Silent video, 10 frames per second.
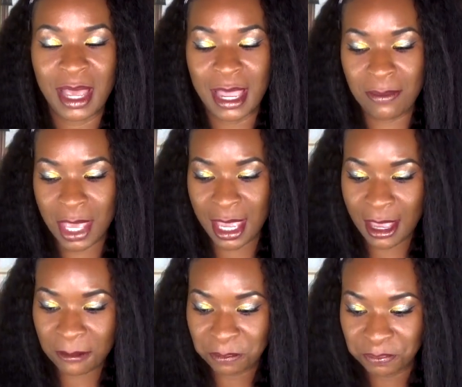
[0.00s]

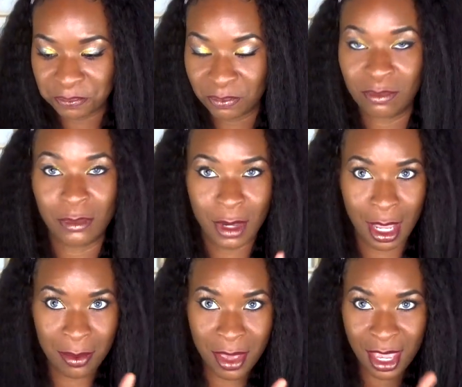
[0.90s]
Amen?
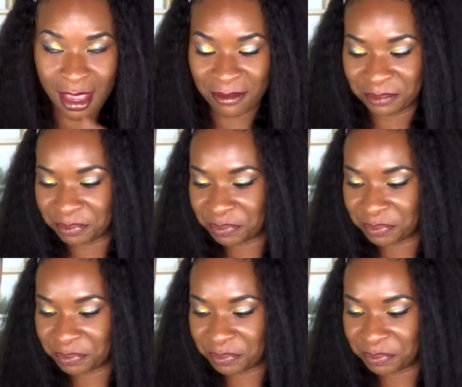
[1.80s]
Amen.